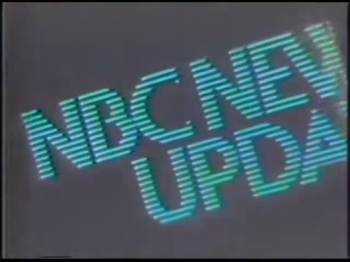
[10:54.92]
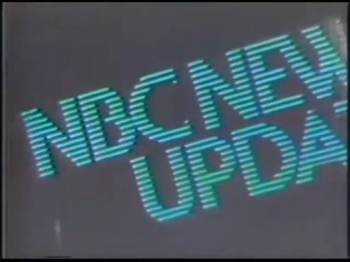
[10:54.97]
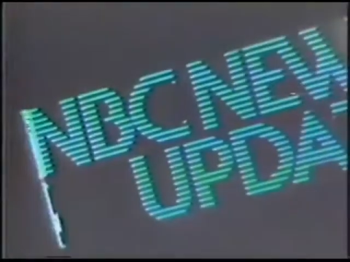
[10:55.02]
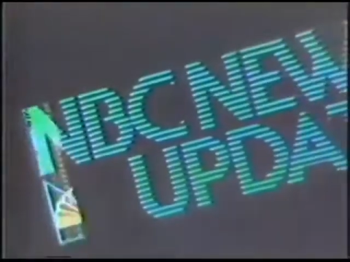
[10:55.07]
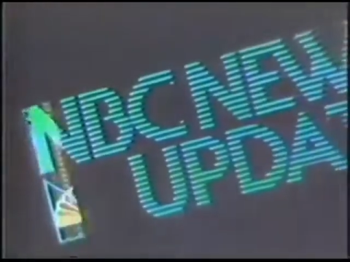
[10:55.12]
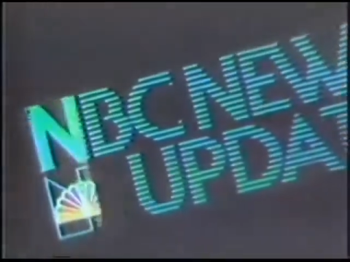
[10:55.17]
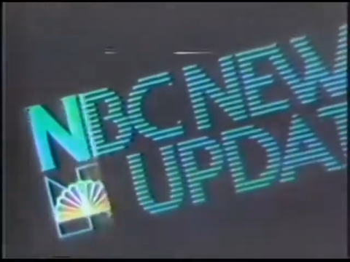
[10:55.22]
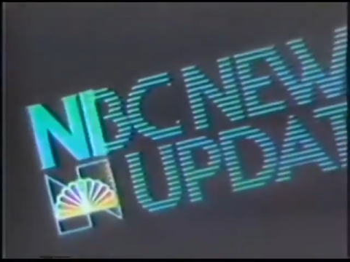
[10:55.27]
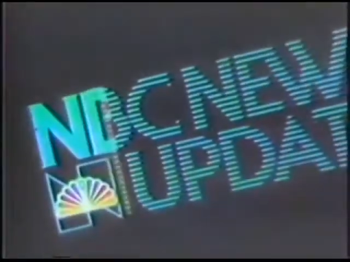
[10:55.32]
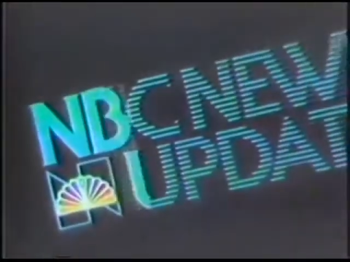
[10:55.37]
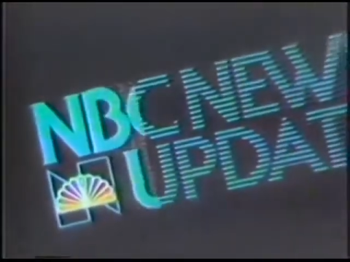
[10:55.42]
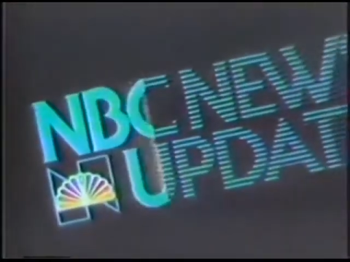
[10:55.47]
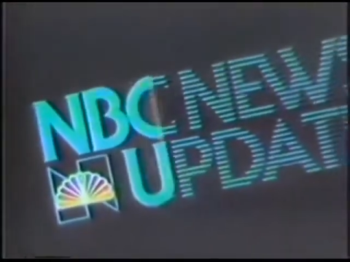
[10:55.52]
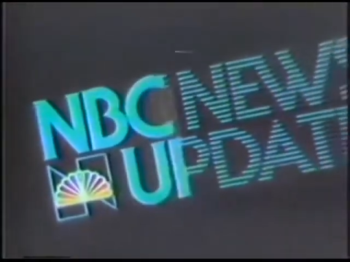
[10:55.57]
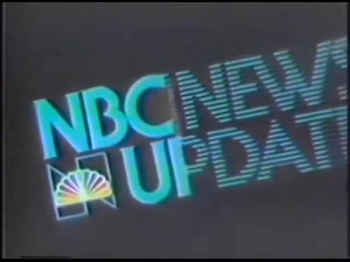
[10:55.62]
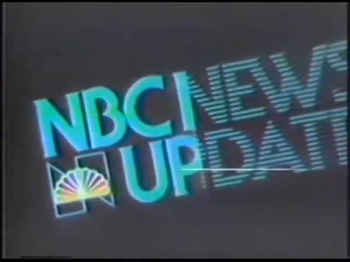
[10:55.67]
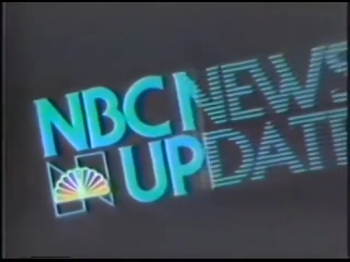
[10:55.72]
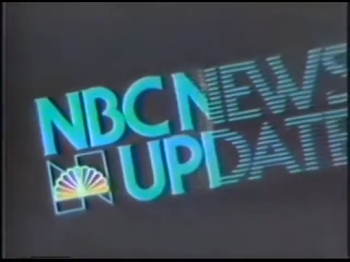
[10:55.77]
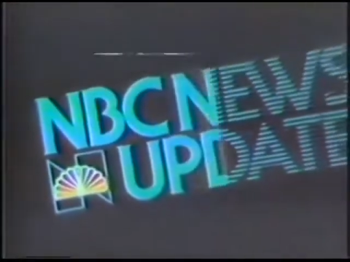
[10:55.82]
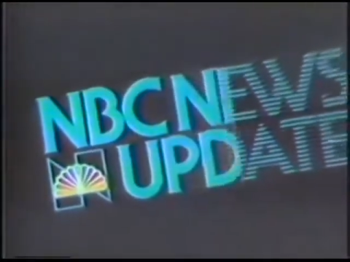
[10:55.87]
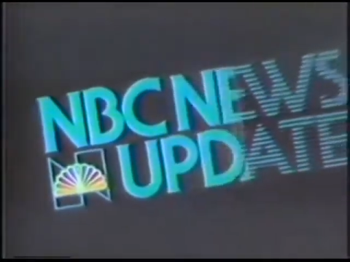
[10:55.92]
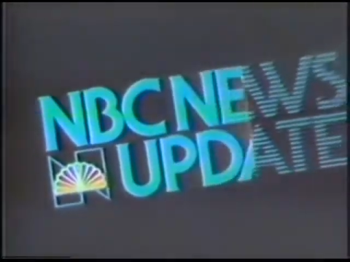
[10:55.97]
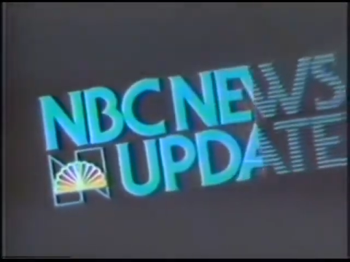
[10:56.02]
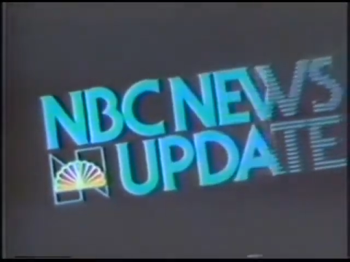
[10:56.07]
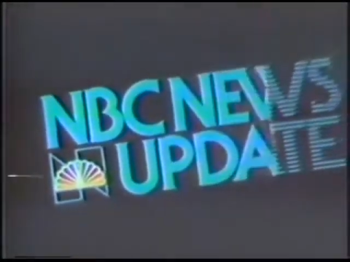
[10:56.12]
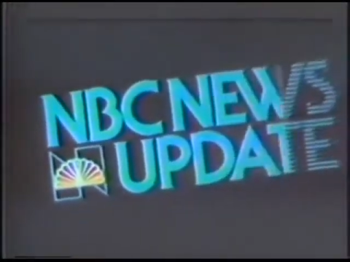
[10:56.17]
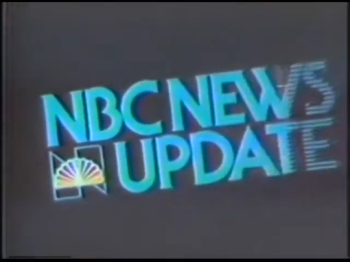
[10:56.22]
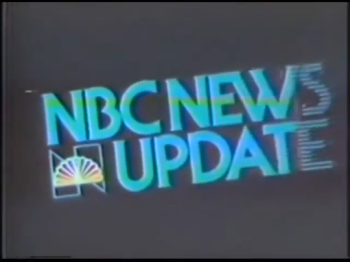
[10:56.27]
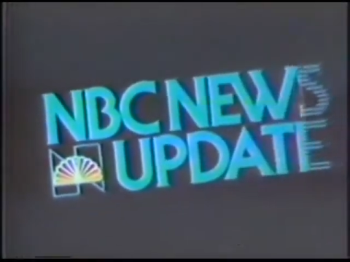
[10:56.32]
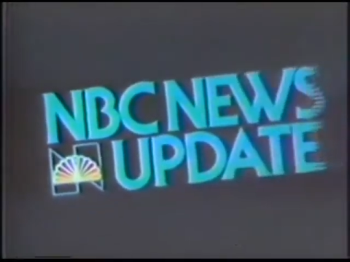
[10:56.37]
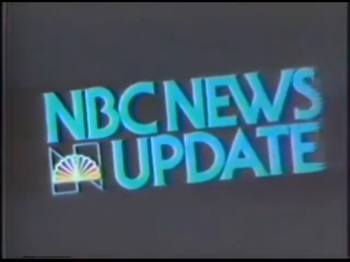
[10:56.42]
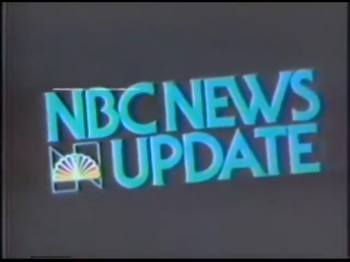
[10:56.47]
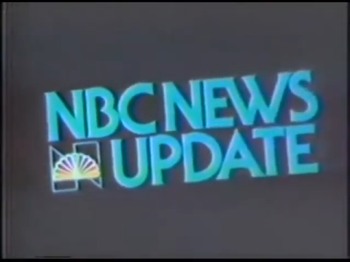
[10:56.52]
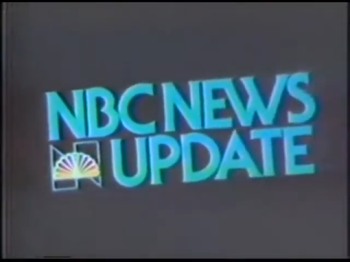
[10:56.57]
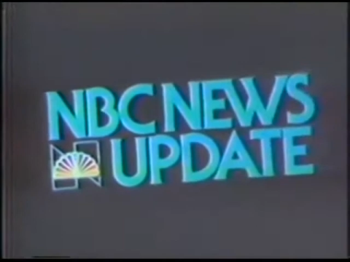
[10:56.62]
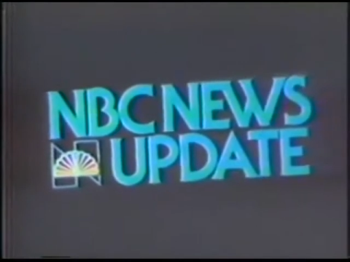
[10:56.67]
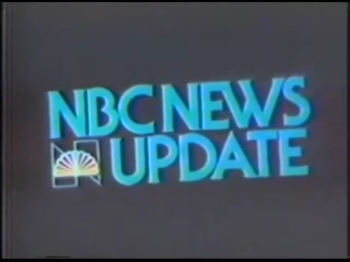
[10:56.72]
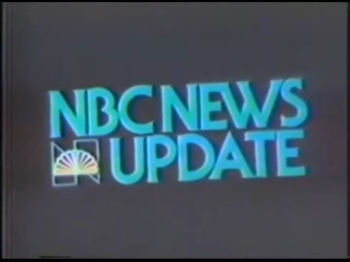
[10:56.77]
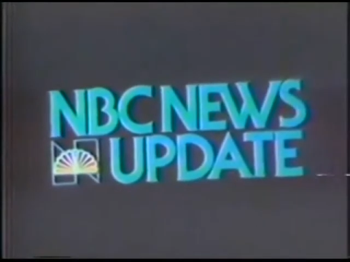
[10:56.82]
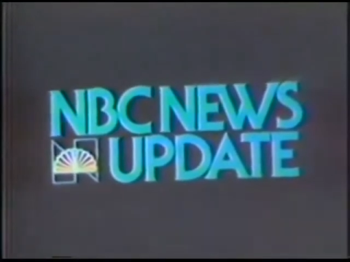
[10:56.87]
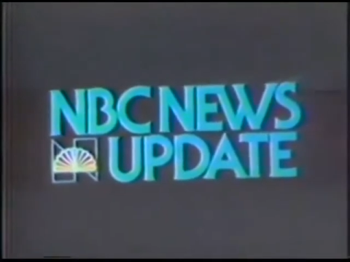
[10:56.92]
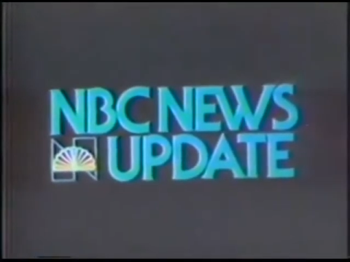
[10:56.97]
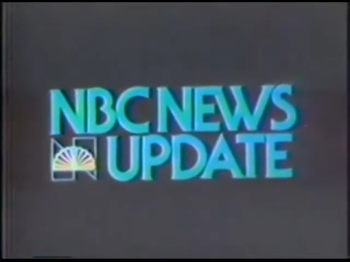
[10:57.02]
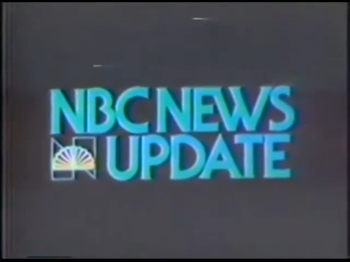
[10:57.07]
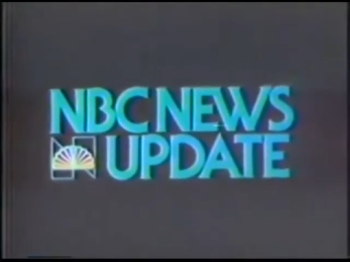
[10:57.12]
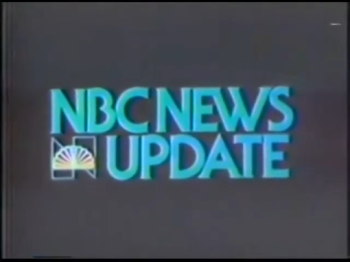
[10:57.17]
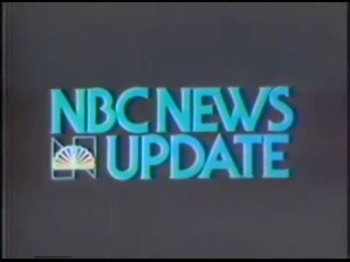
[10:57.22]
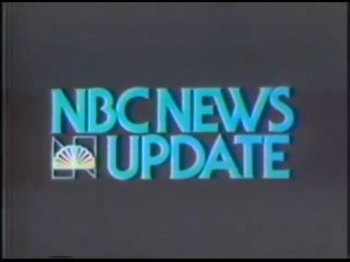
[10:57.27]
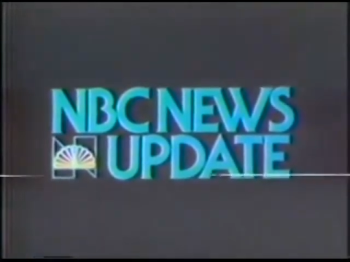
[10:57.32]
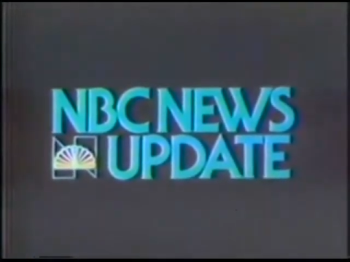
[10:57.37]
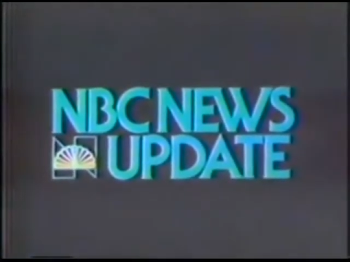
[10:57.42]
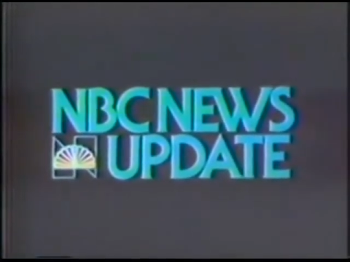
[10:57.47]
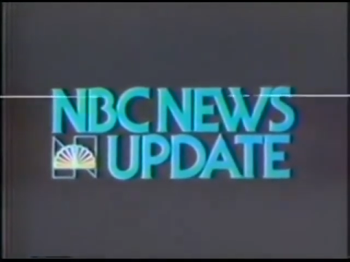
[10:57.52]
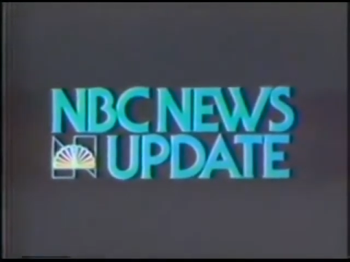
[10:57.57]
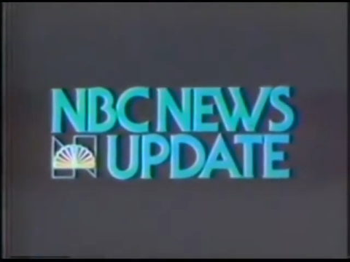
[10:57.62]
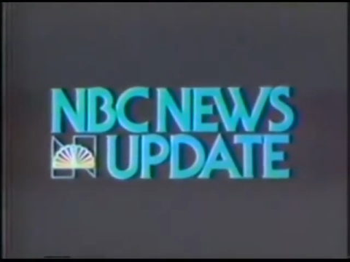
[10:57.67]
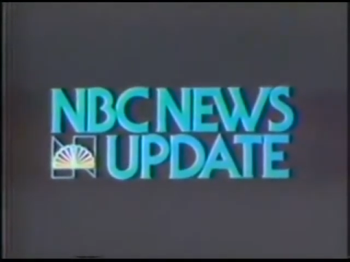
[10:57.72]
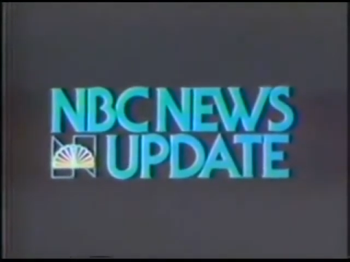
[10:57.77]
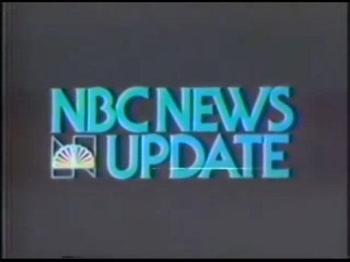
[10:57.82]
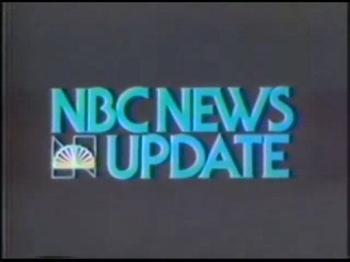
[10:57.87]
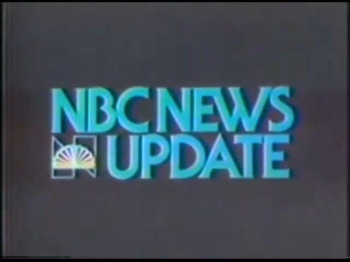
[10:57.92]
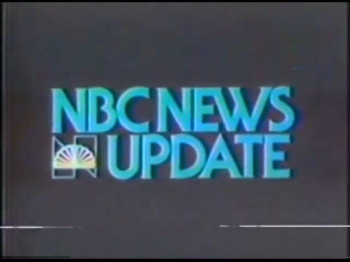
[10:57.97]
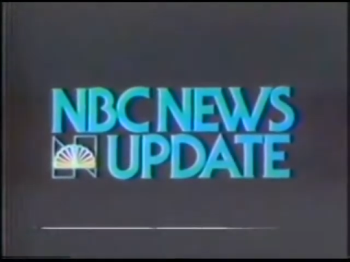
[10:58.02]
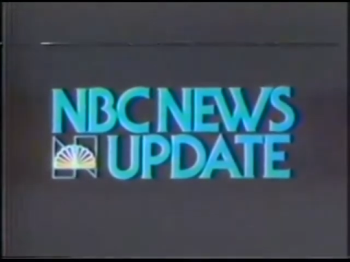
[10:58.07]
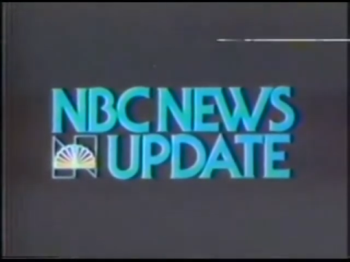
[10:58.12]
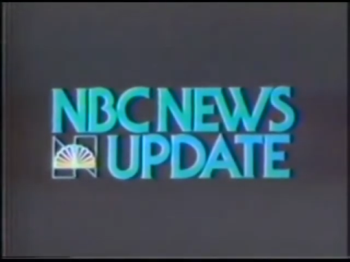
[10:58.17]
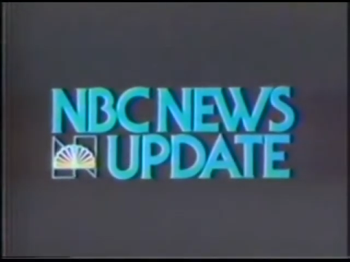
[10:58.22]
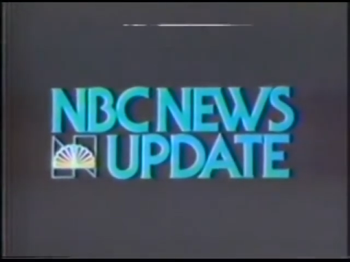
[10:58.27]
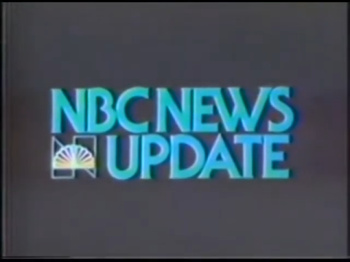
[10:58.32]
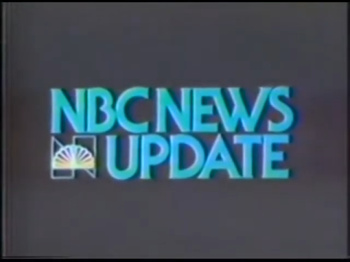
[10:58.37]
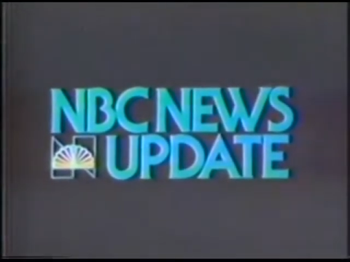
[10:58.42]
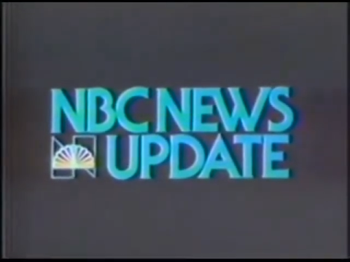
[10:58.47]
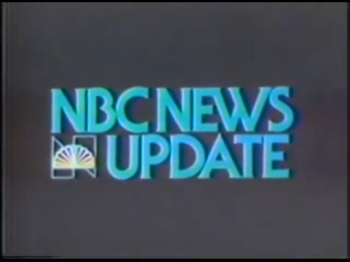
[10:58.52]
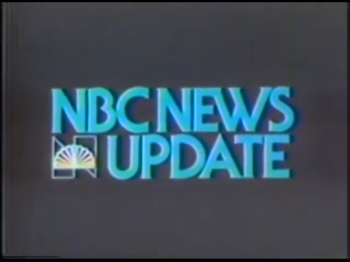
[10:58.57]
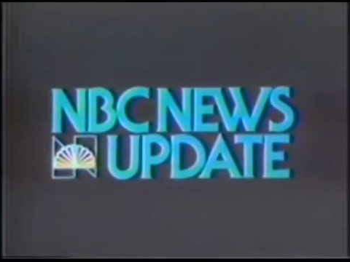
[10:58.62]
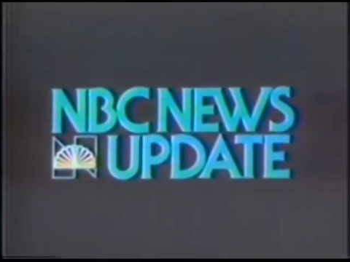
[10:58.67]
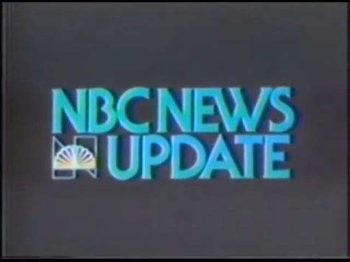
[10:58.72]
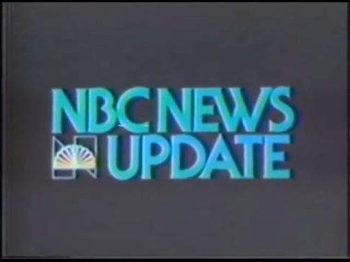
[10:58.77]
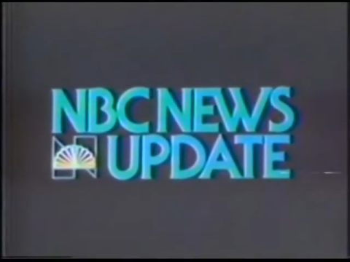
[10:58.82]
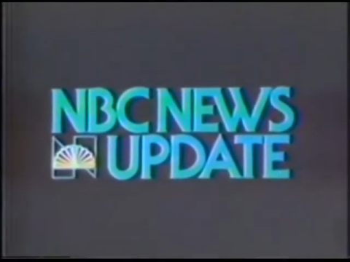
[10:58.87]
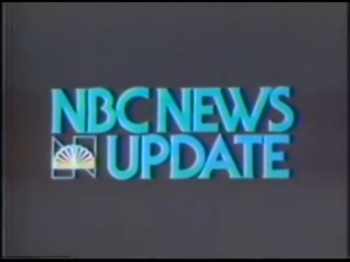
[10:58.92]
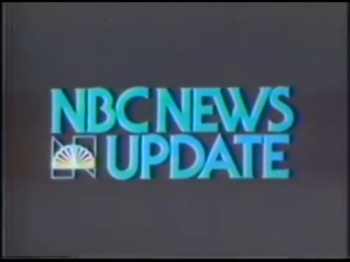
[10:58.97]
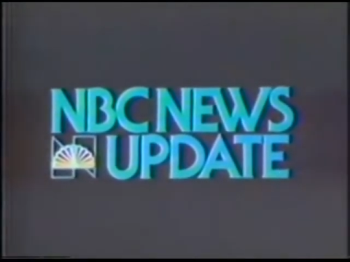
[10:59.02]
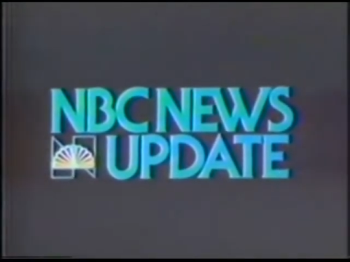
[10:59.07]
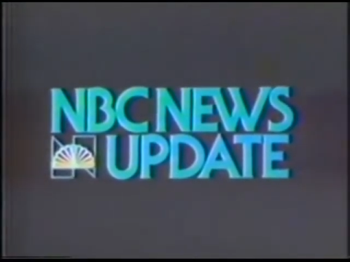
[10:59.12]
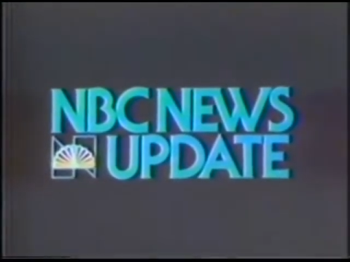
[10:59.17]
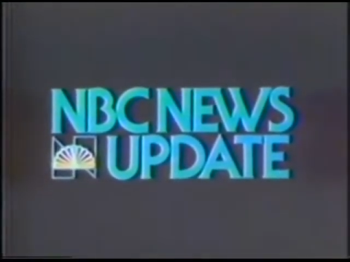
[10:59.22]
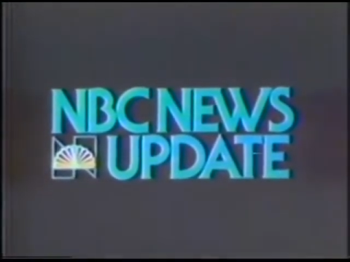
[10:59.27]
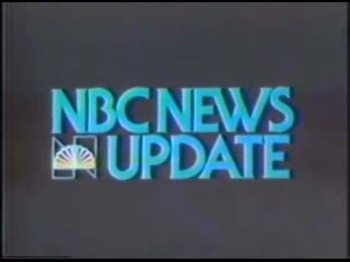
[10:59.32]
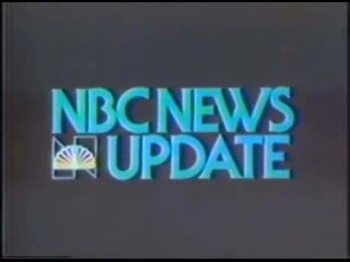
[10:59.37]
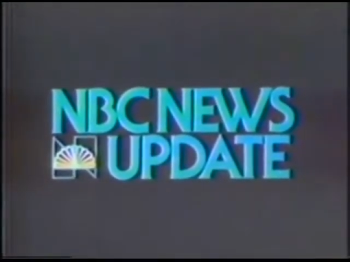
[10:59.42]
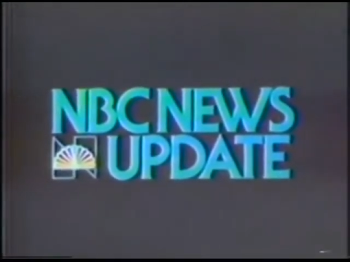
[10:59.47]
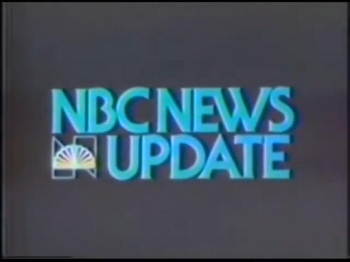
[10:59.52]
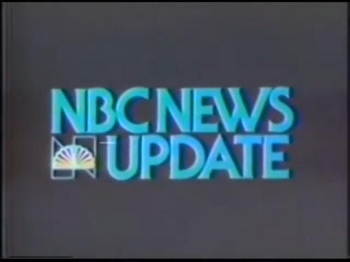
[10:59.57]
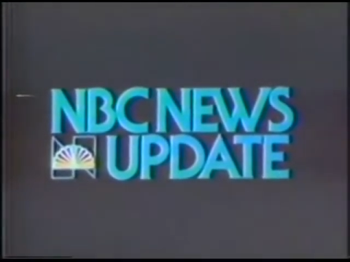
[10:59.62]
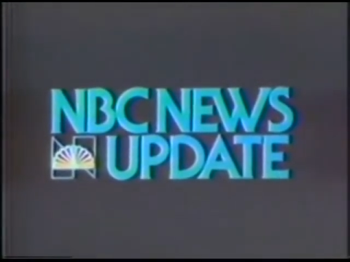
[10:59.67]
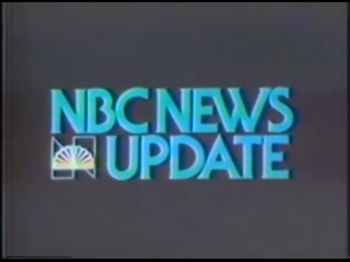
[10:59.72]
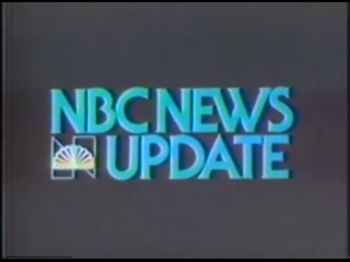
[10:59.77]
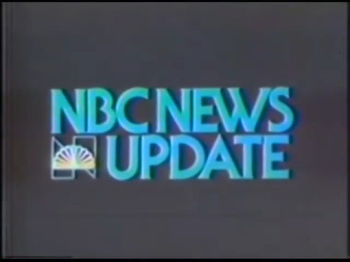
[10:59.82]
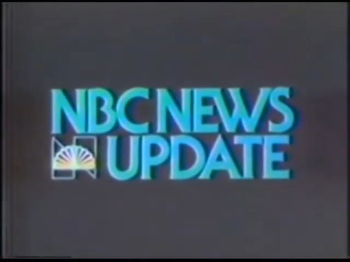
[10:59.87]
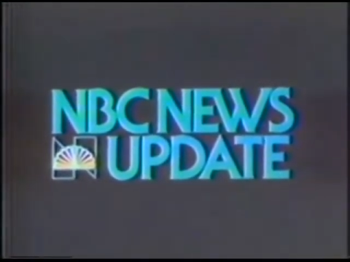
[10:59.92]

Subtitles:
Nobody's mouth can be seen.